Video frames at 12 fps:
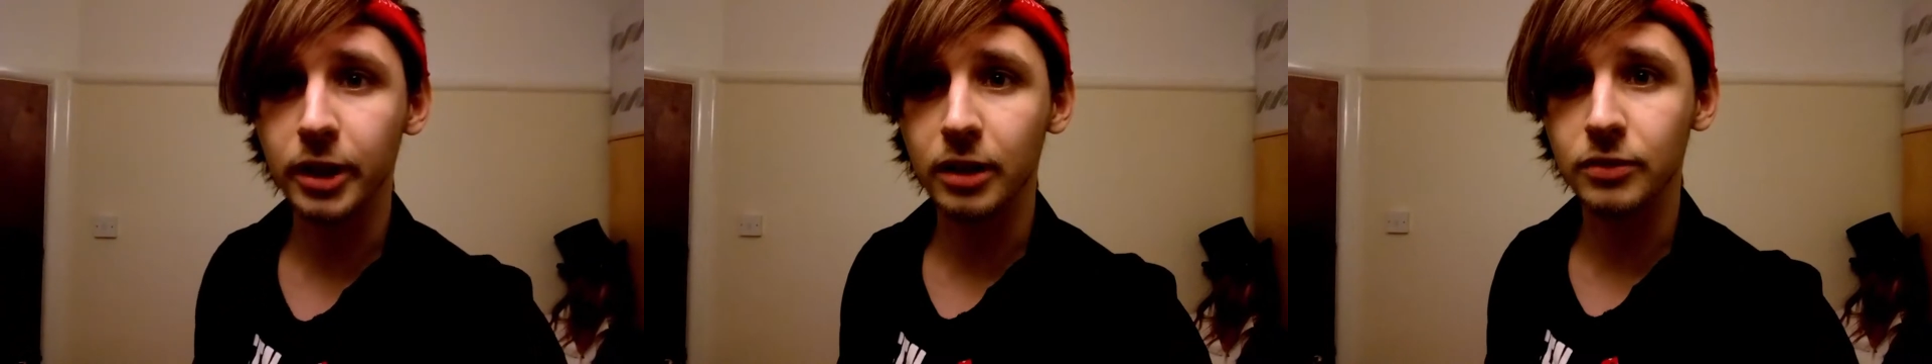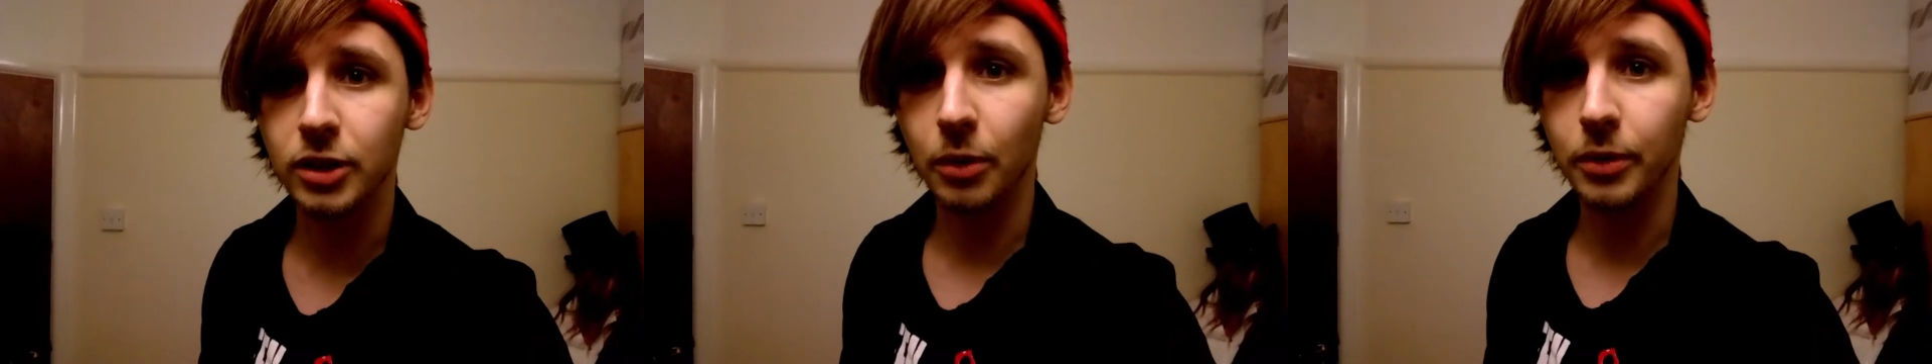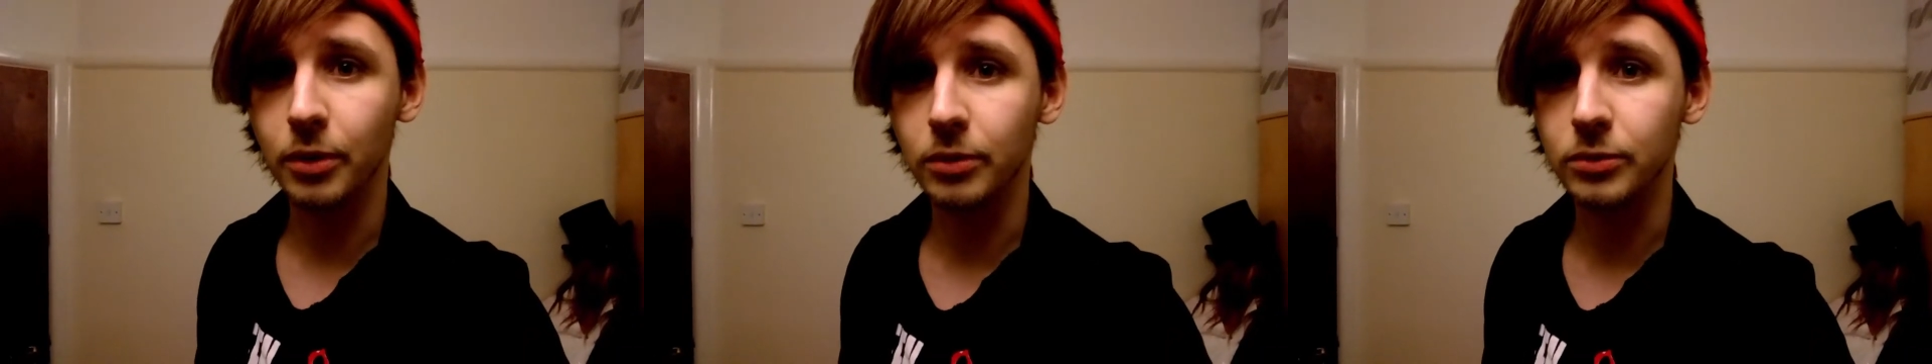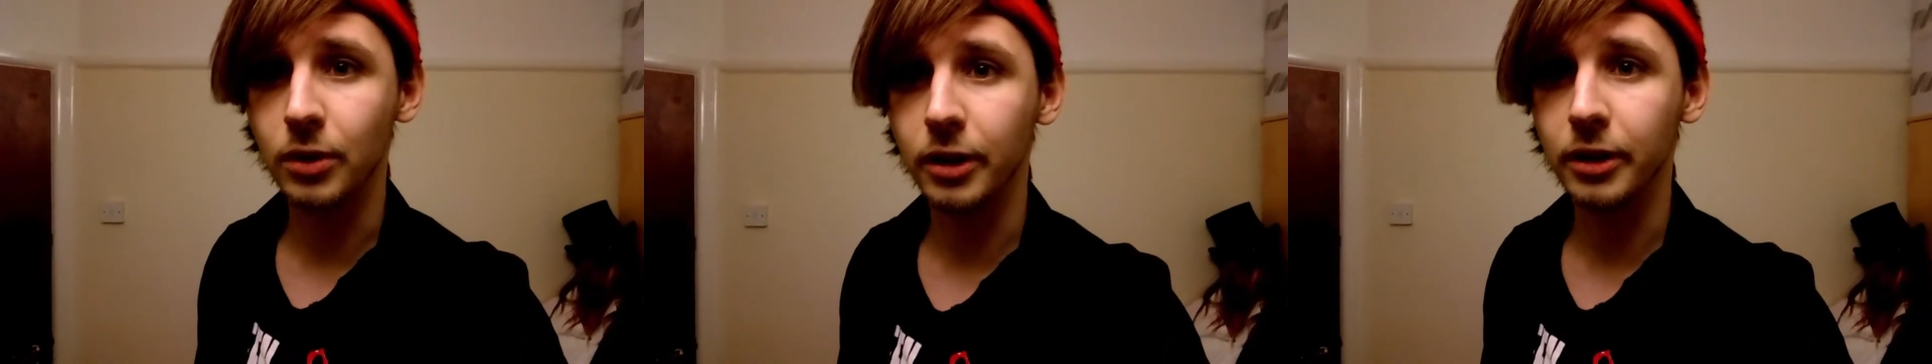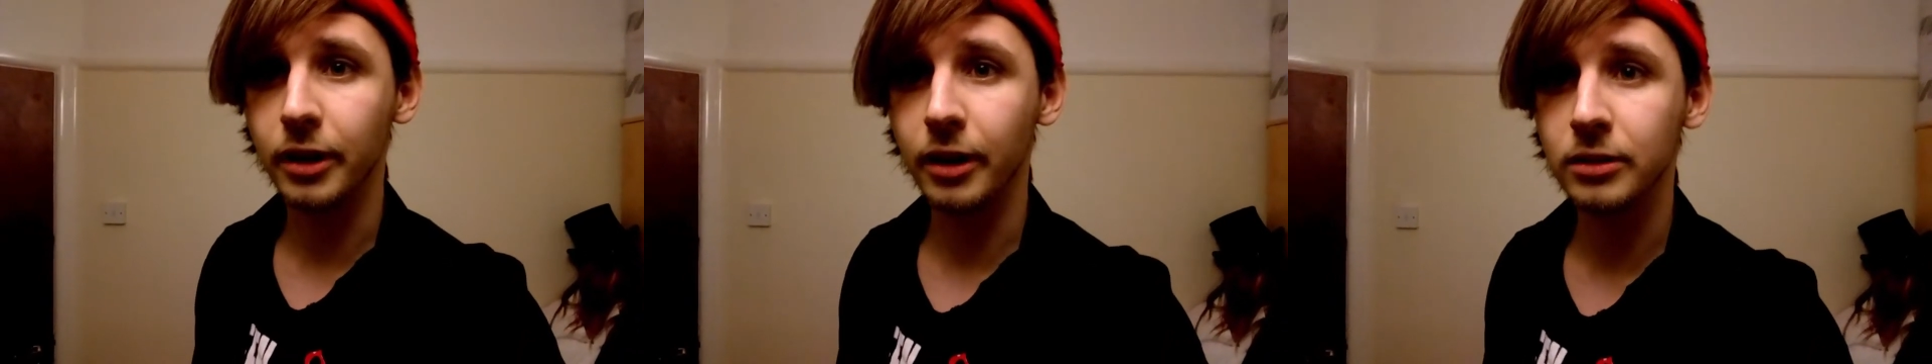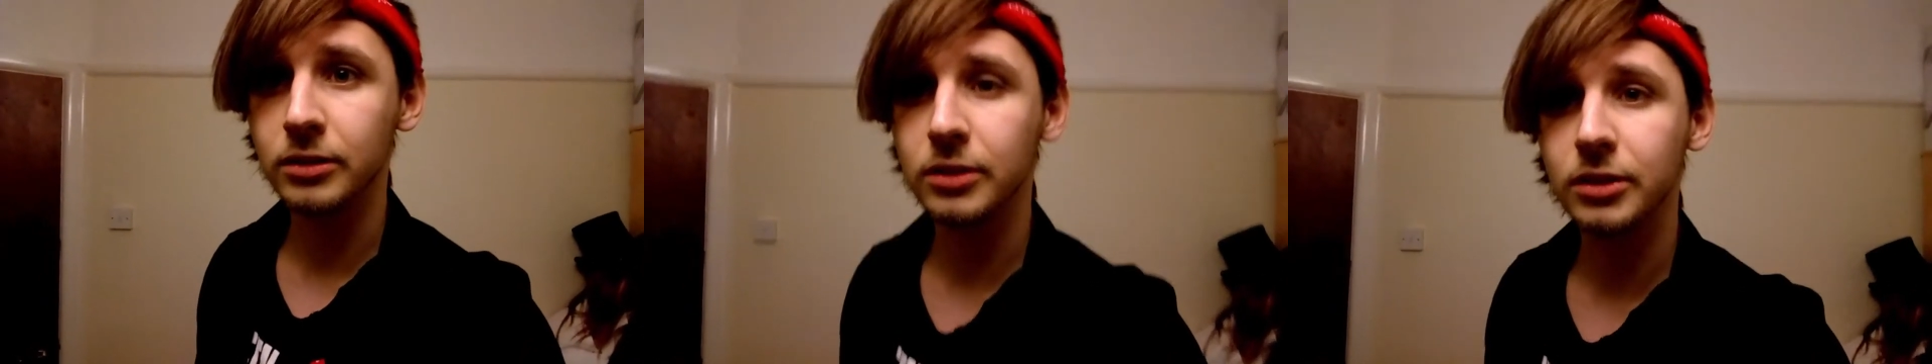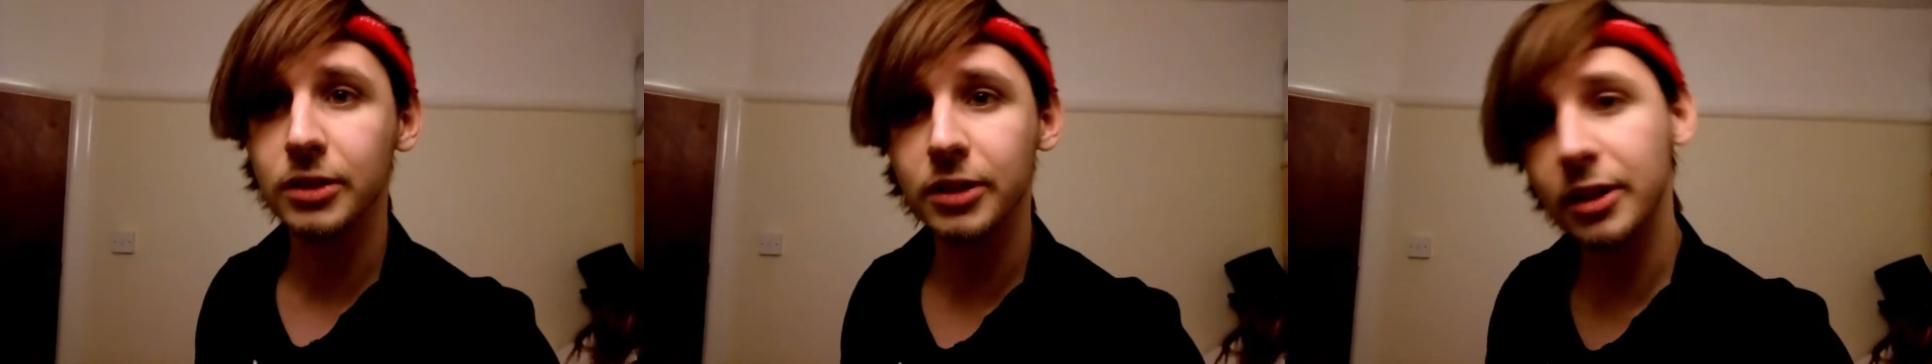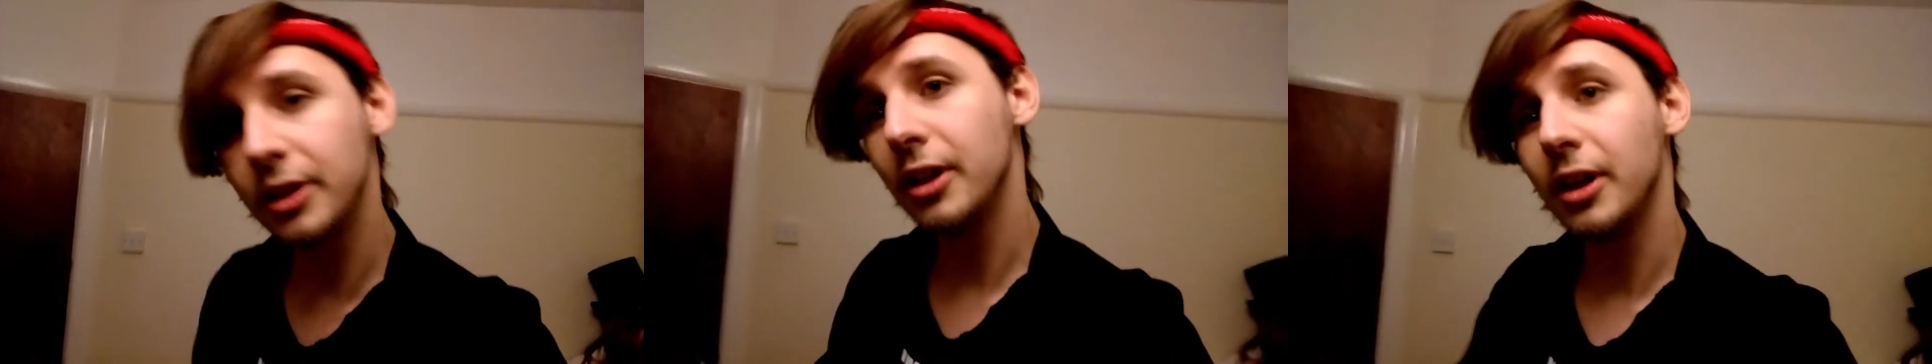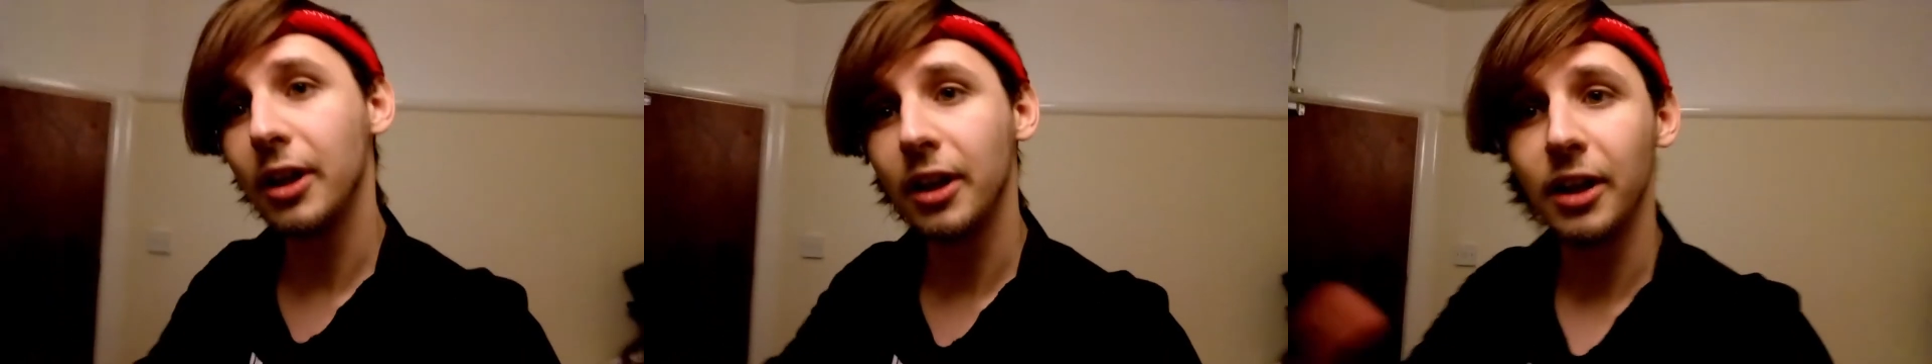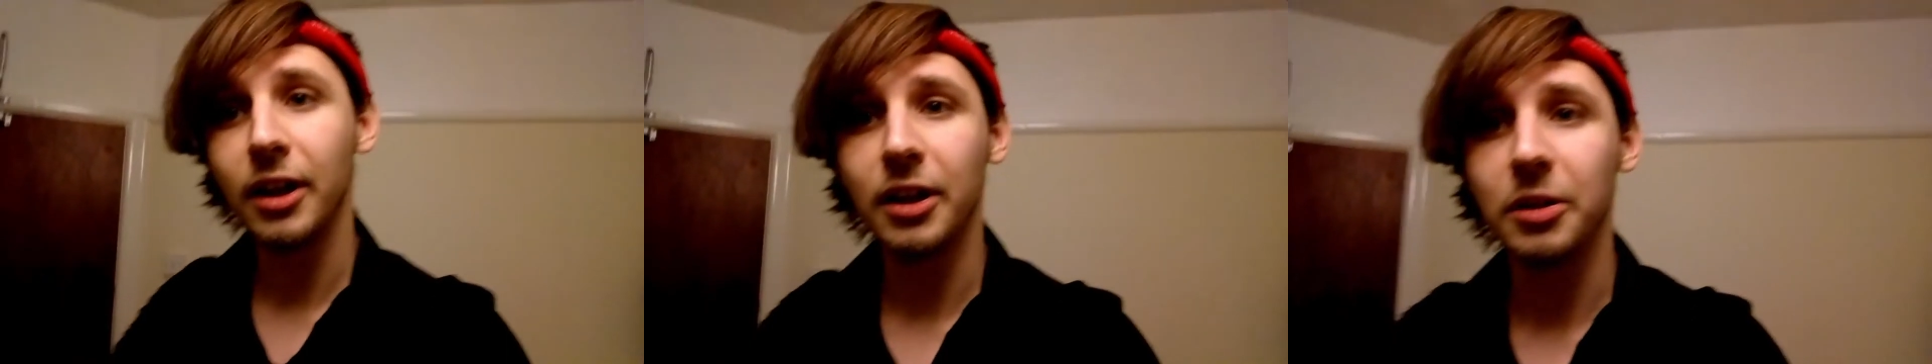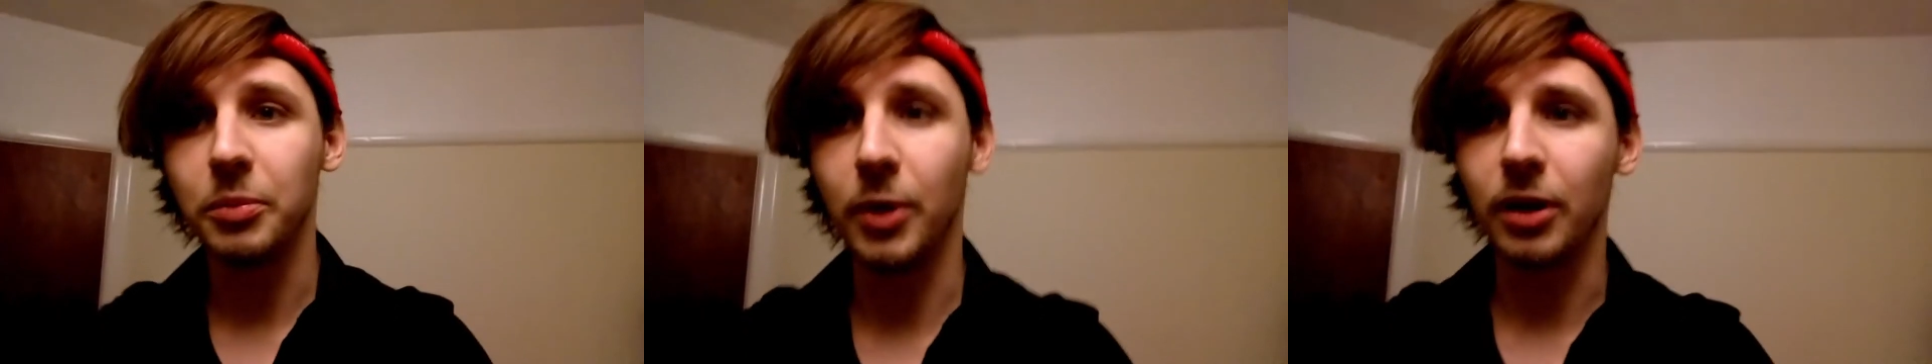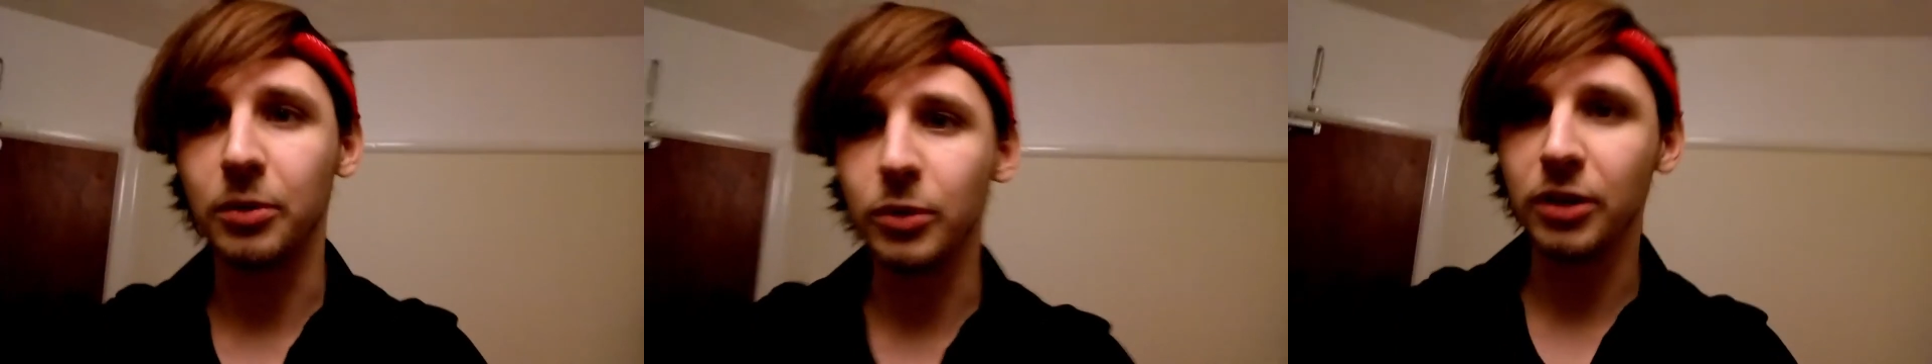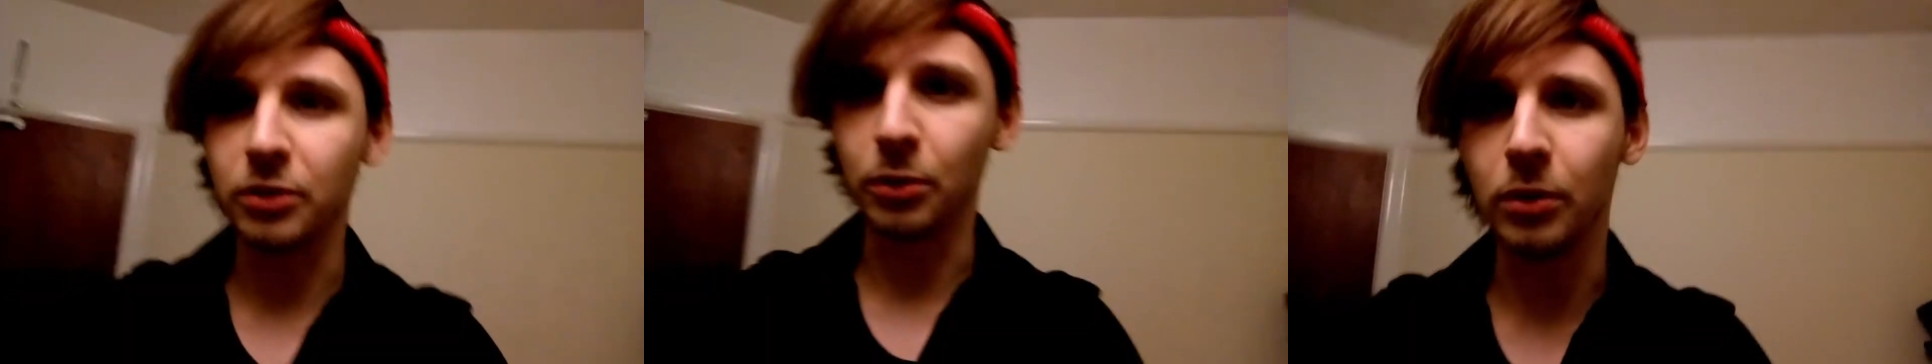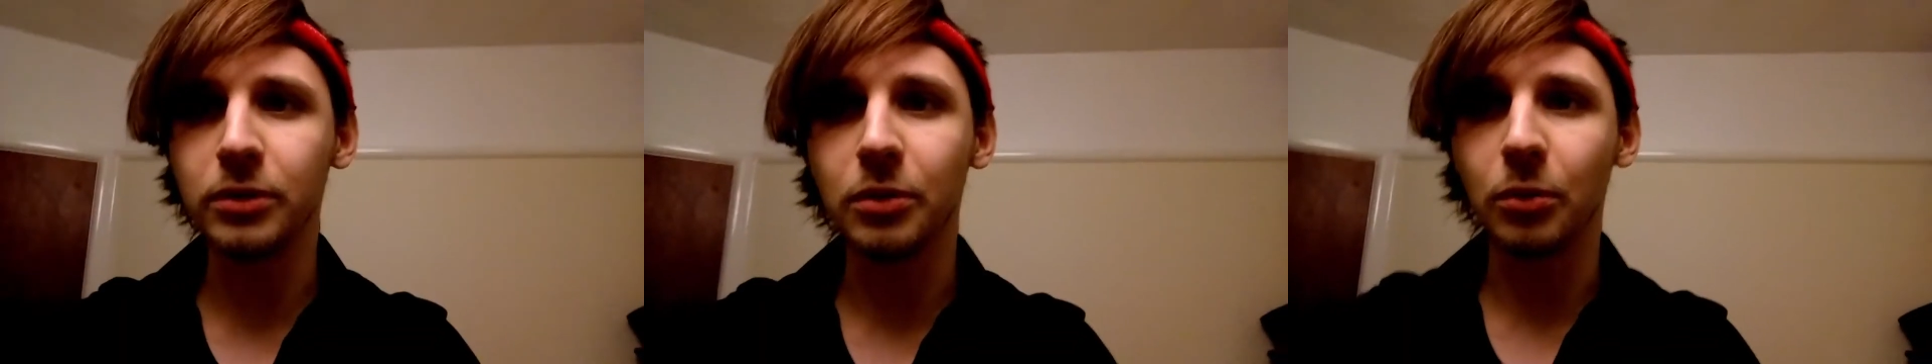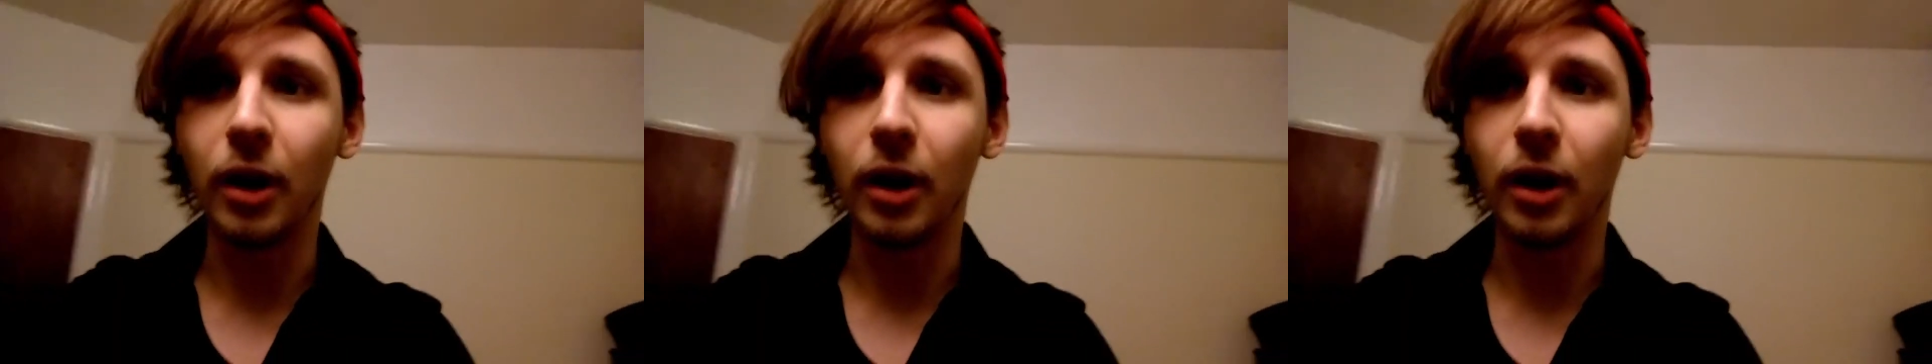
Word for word: have going on right now, but we thought